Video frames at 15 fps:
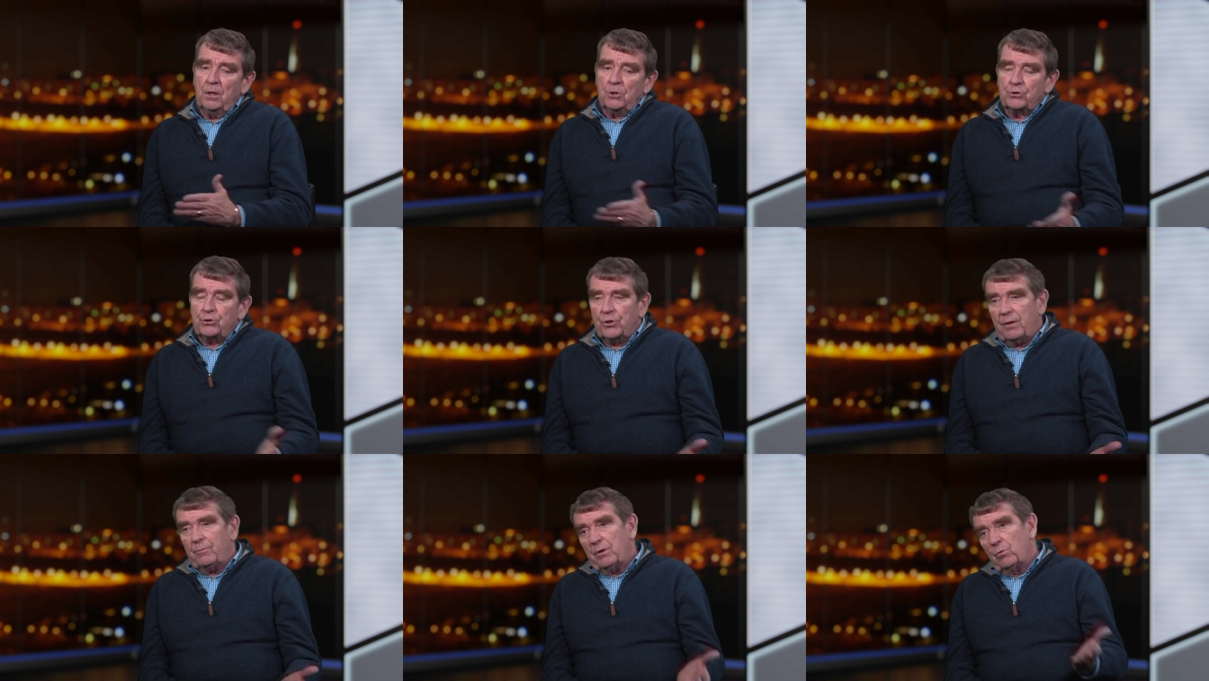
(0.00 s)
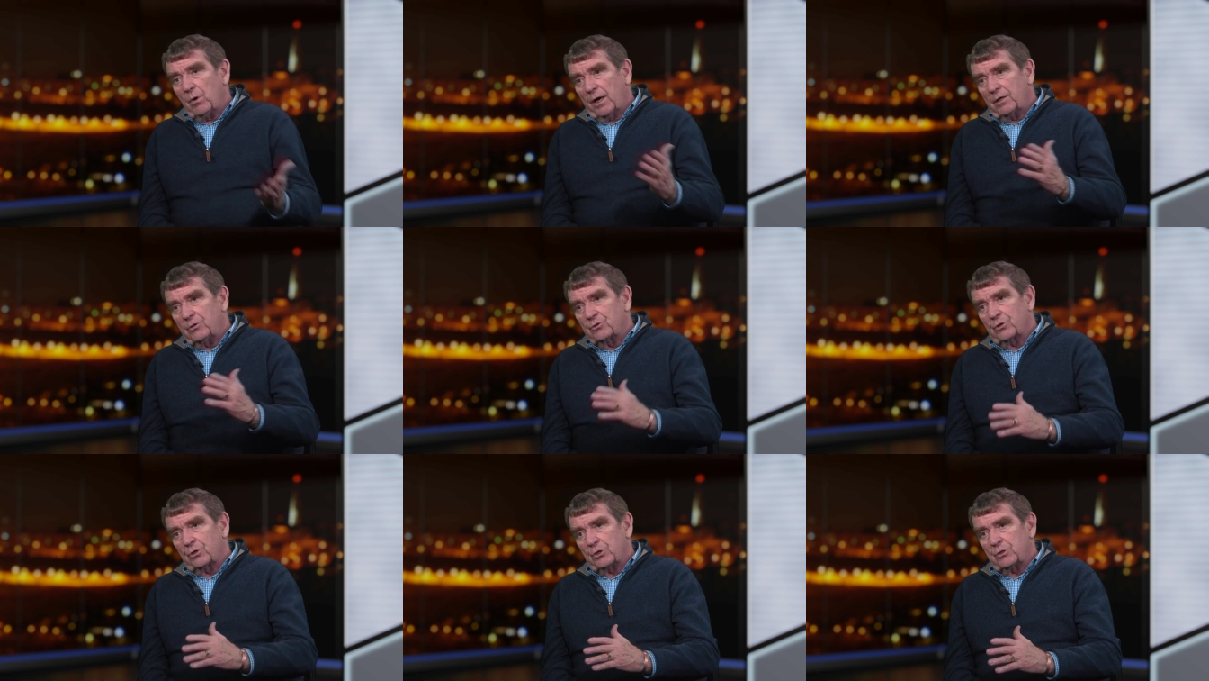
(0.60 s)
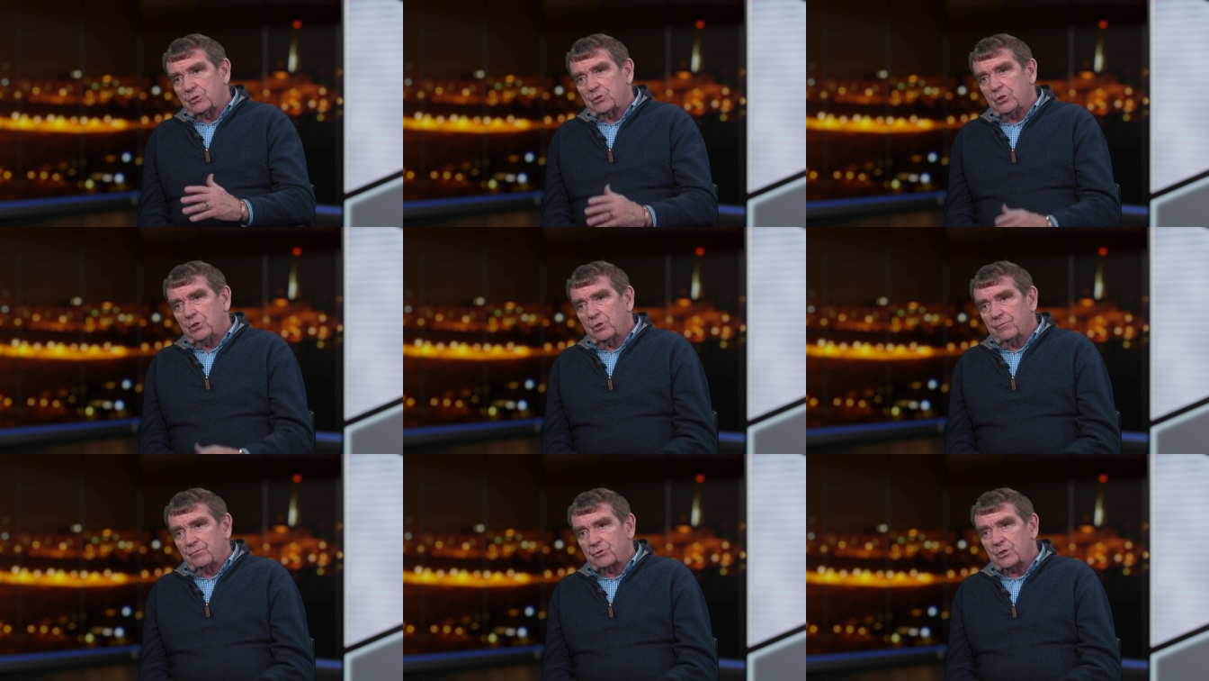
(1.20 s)
So then we run into the
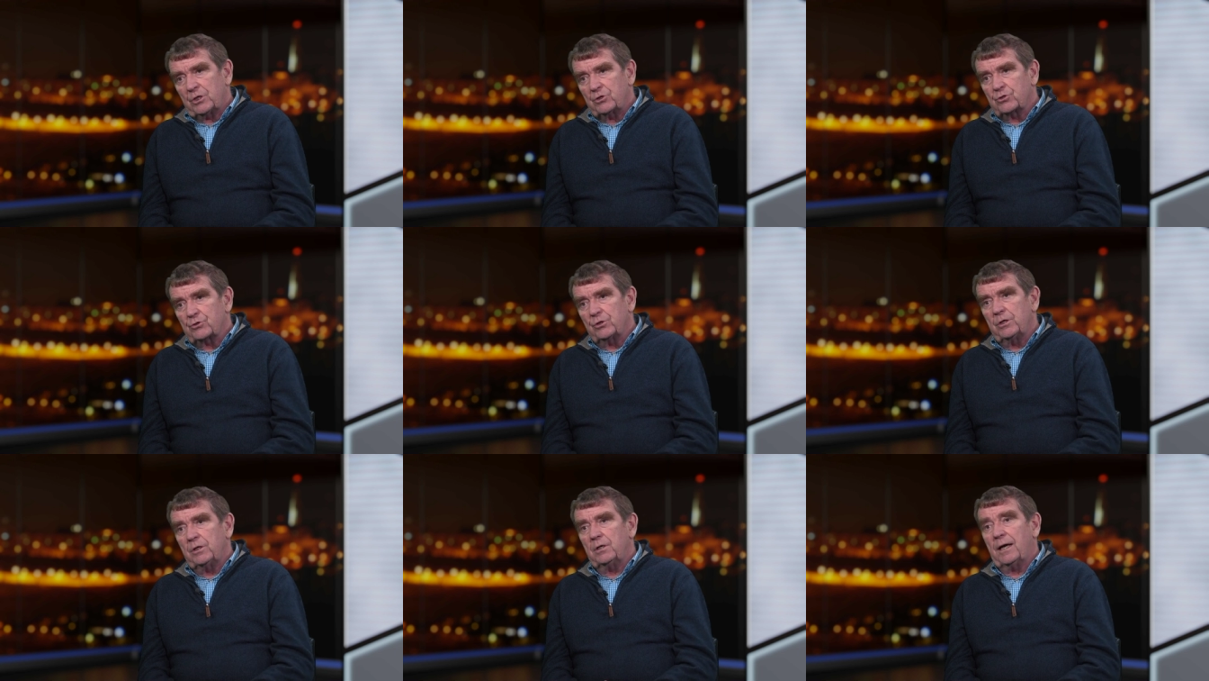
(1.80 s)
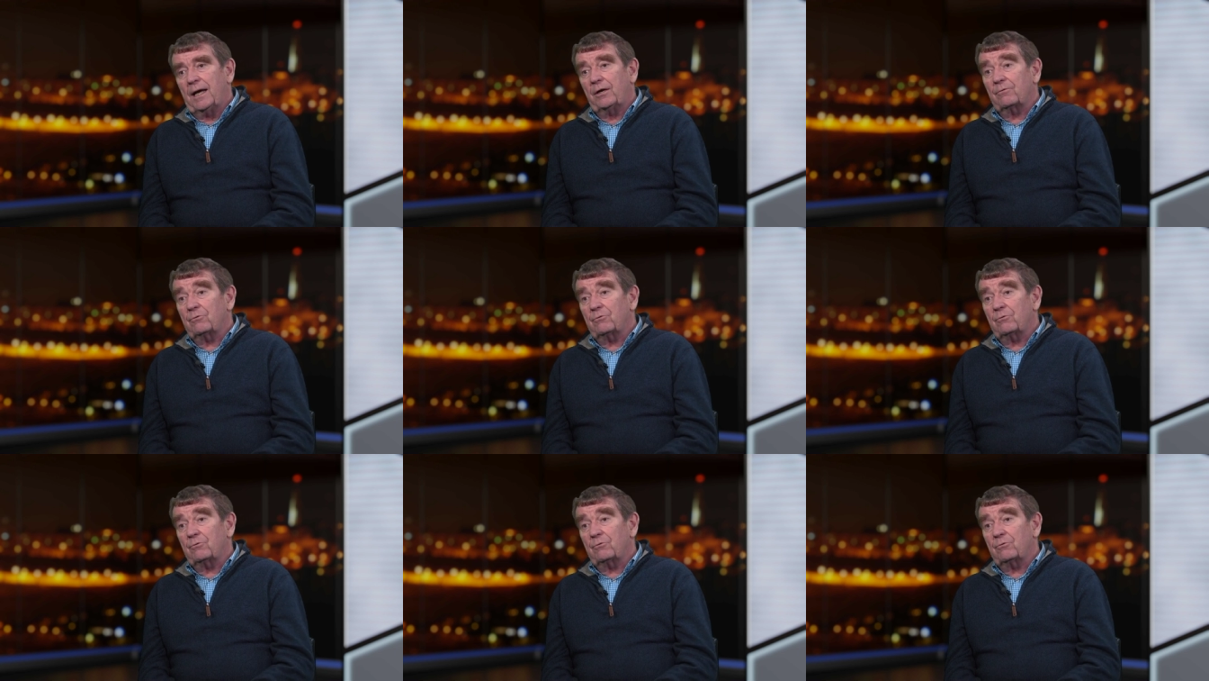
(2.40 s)
turn of the century and,